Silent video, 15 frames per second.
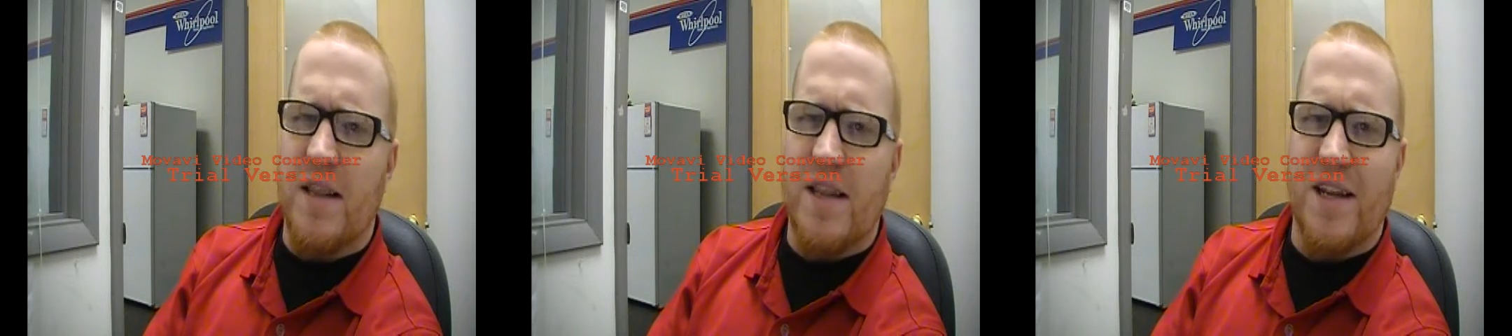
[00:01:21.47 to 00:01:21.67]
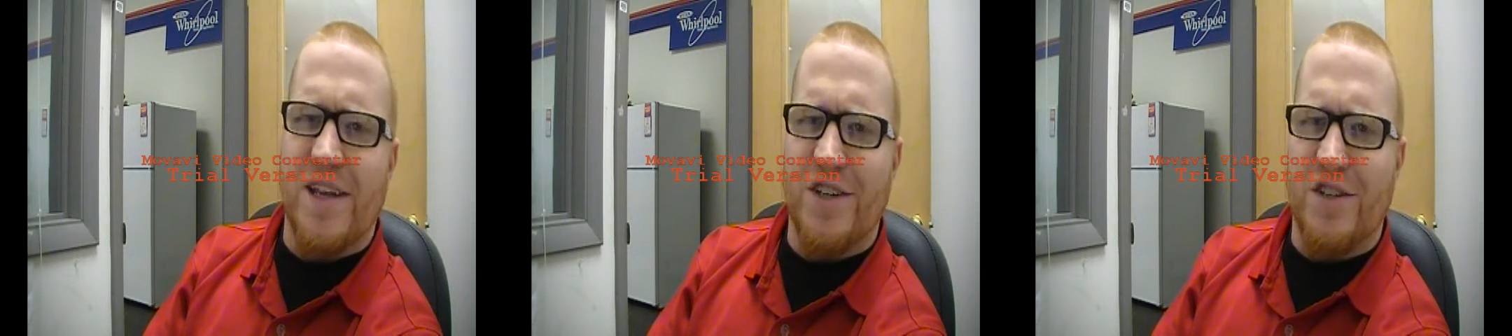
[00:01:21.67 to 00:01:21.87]

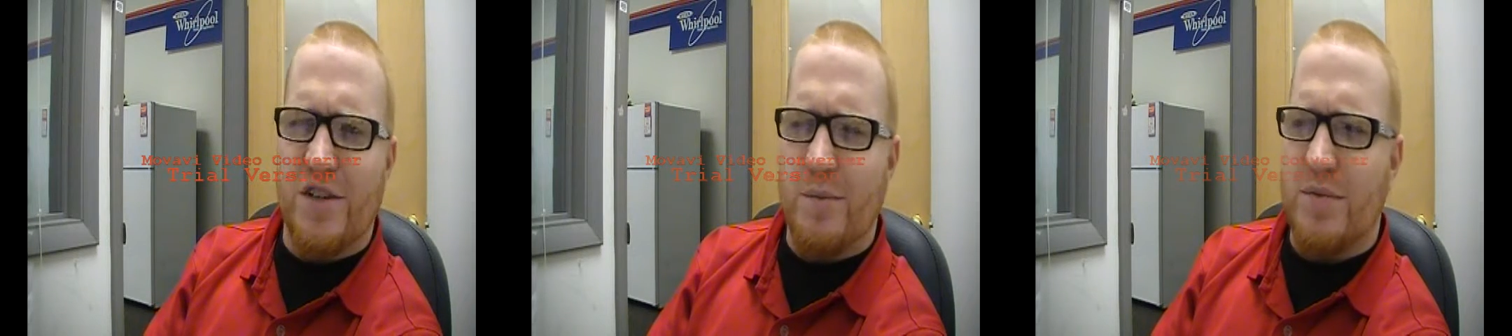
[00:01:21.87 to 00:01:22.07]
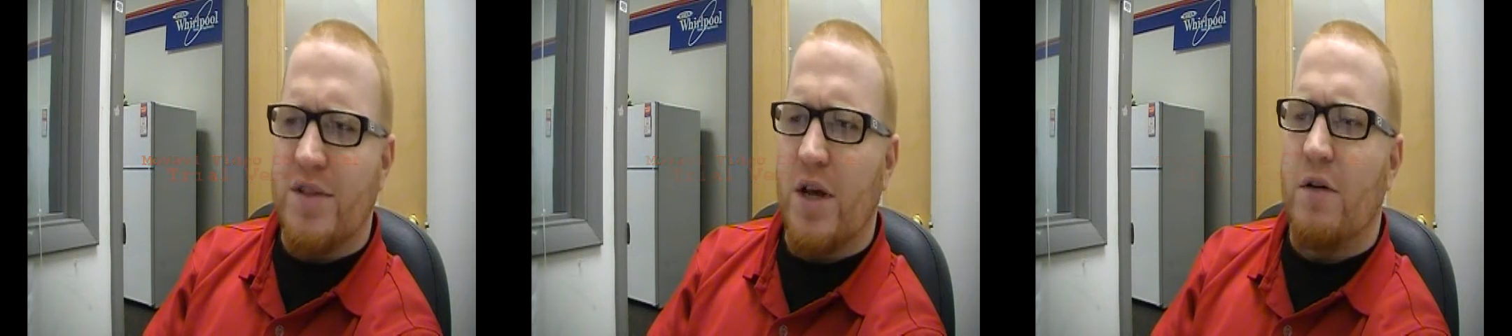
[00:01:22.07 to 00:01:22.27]
and then injured
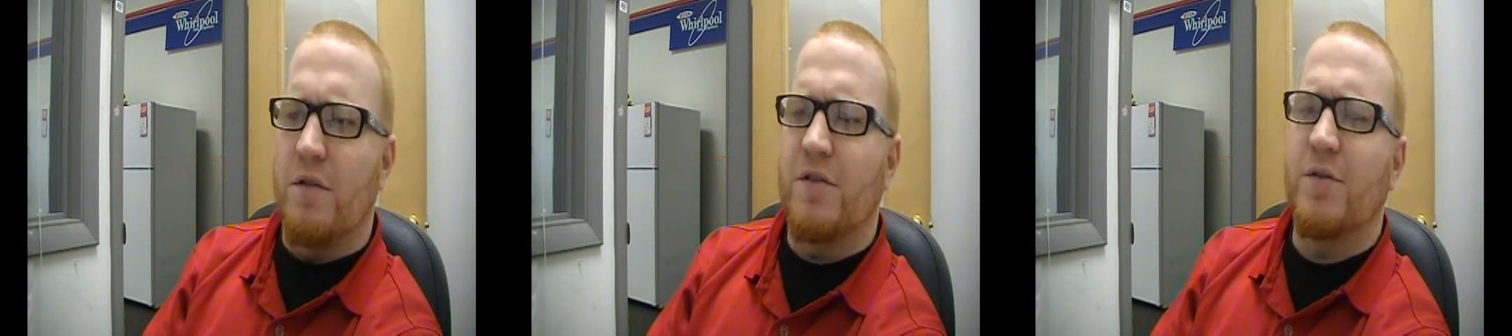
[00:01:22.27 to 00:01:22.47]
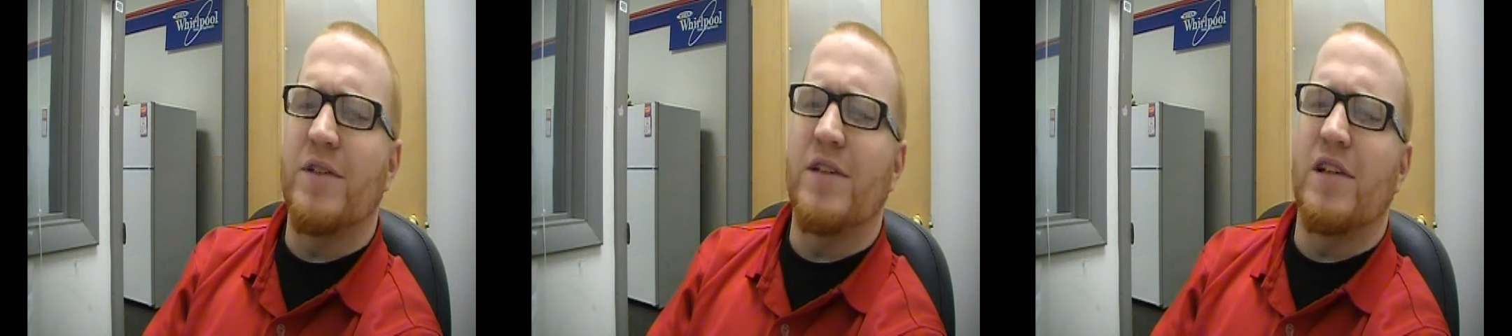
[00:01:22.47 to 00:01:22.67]

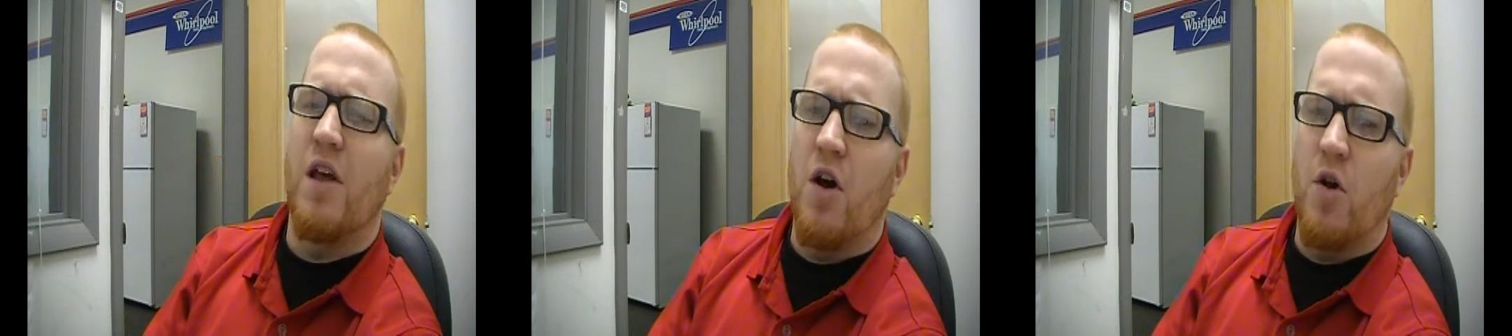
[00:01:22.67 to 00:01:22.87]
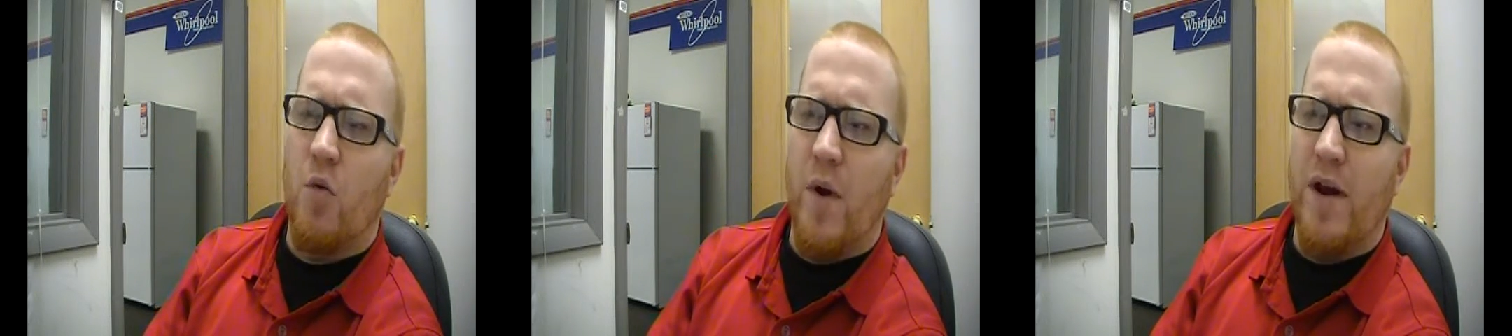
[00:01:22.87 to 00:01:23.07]
himself, so it was a
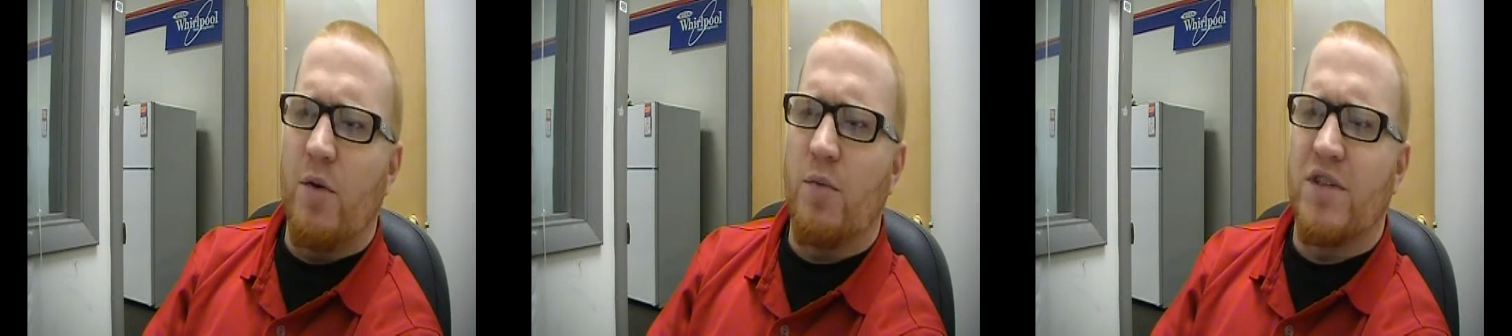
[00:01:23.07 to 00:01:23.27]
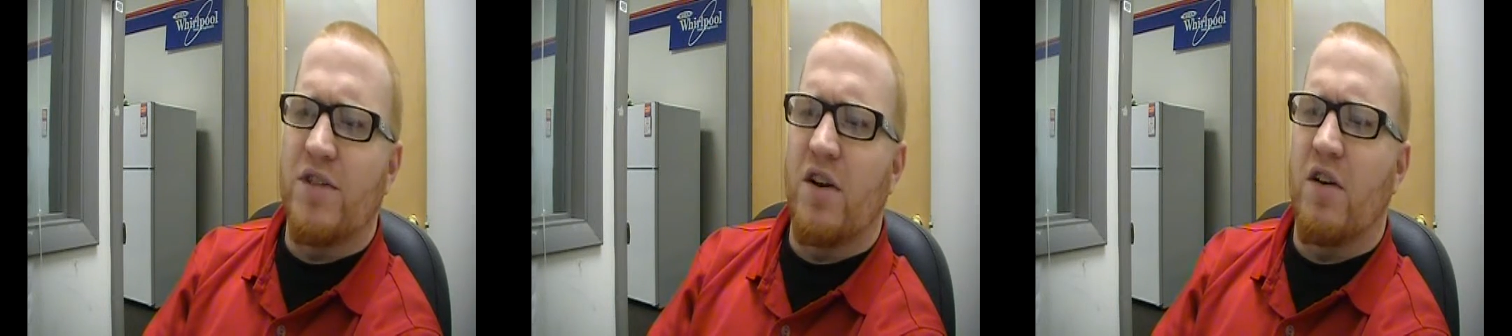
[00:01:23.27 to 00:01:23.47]
long way to
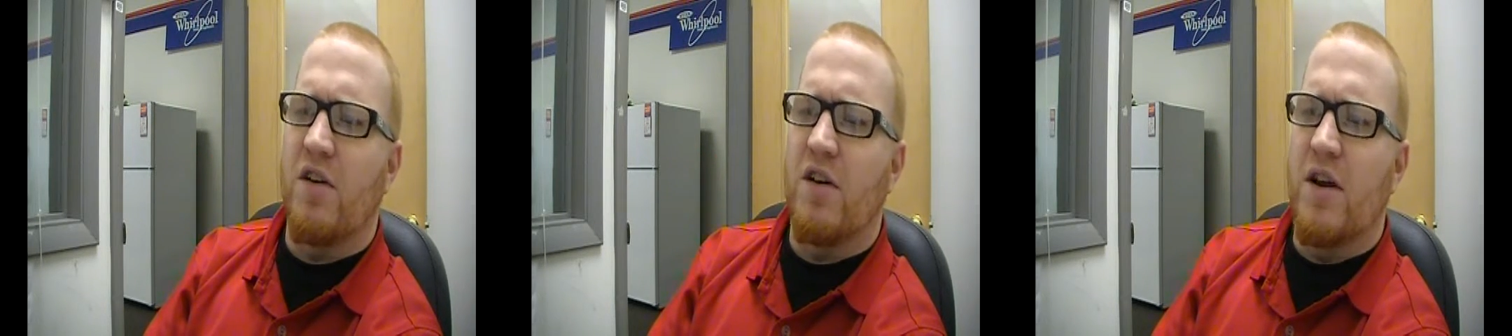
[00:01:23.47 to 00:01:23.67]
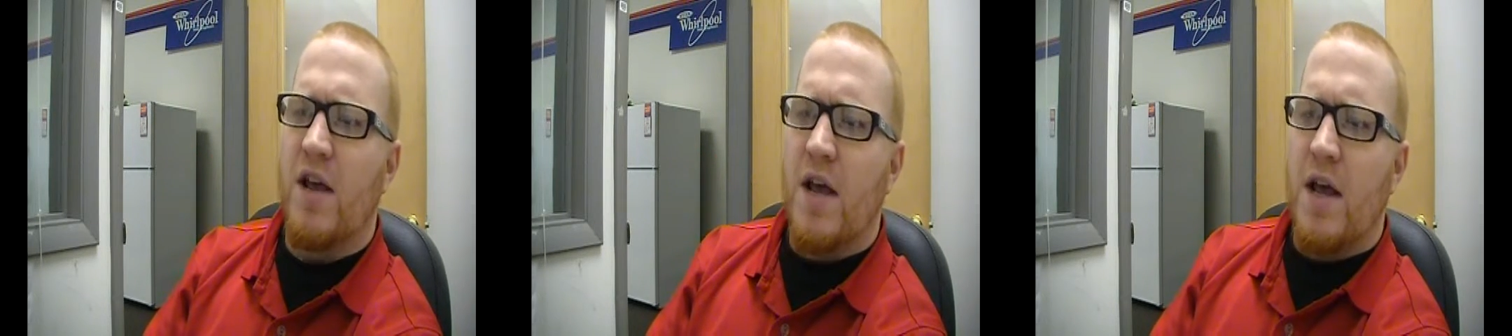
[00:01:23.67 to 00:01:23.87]

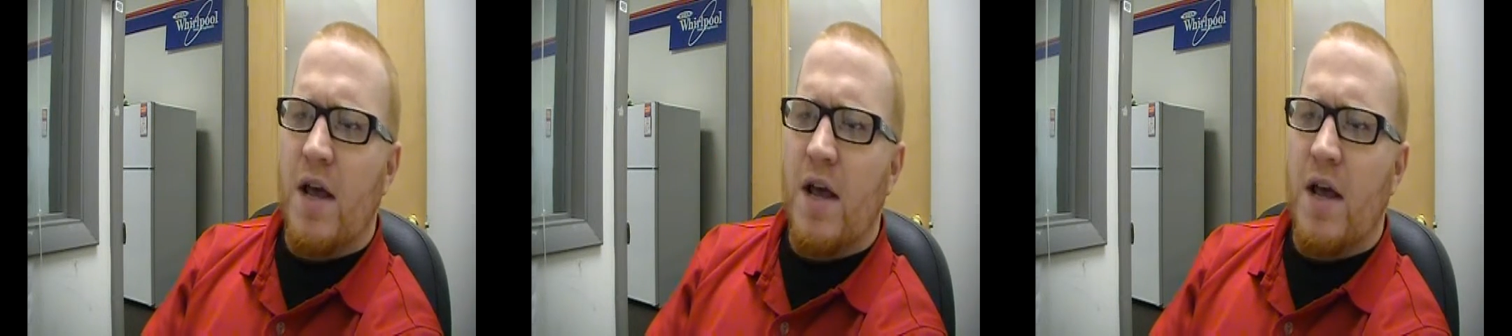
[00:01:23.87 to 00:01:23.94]
return.